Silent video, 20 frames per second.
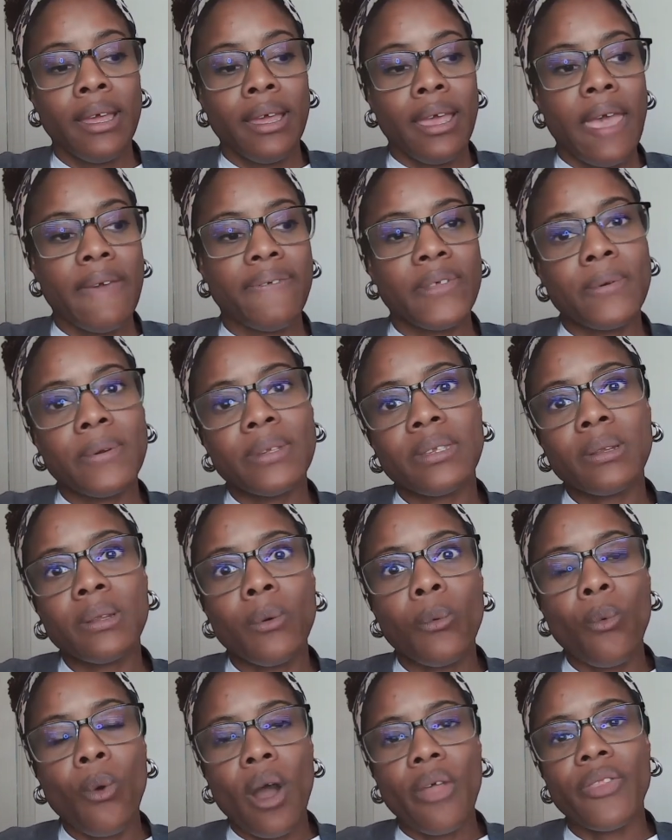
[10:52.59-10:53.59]
If there
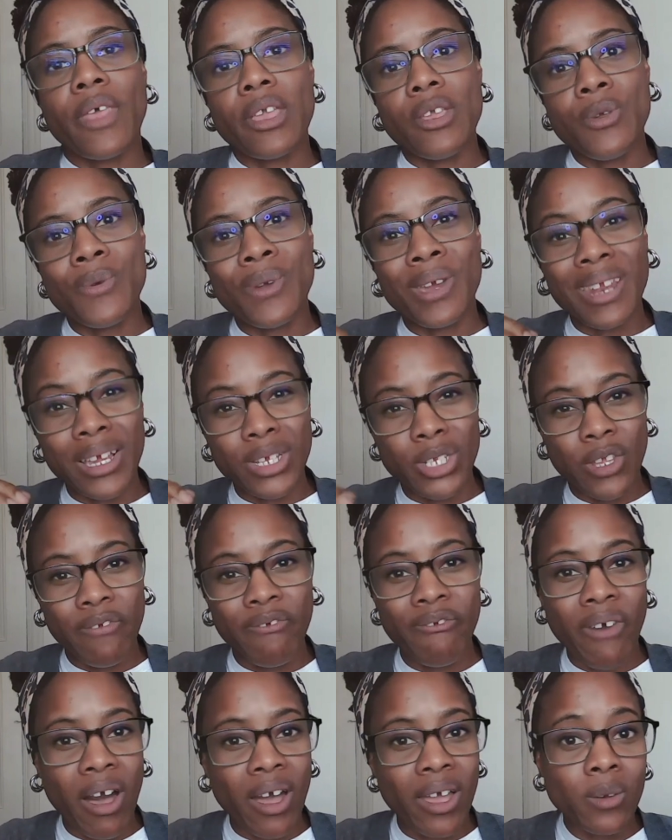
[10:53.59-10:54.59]
isn't one that you can actually
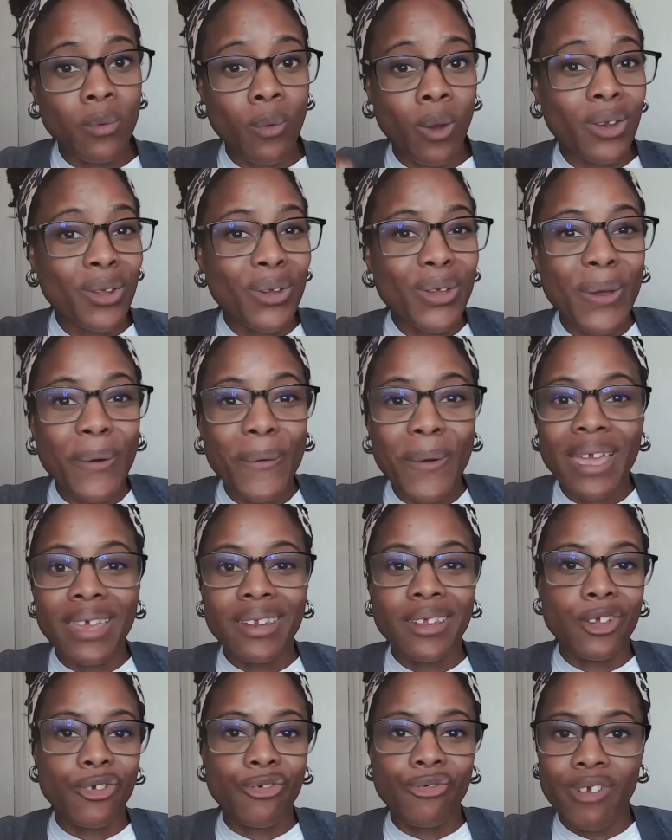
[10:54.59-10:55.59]
find, why not go ahead
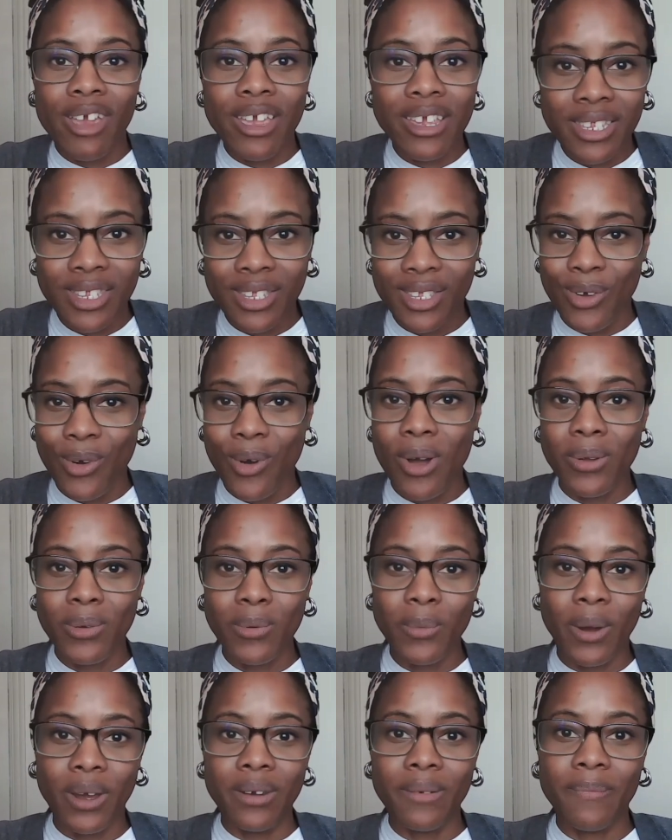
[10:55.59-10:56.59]
and create your own
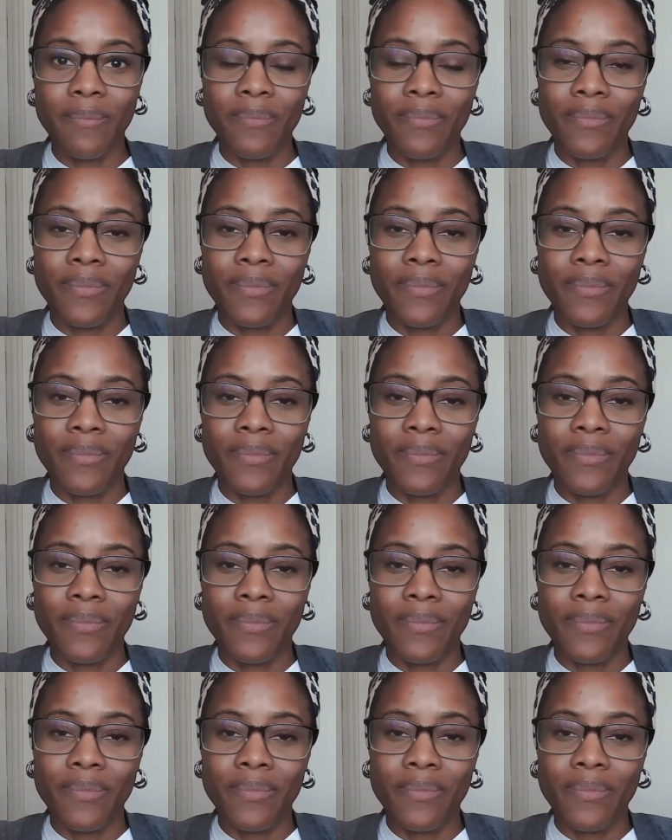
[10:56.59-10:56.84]
one?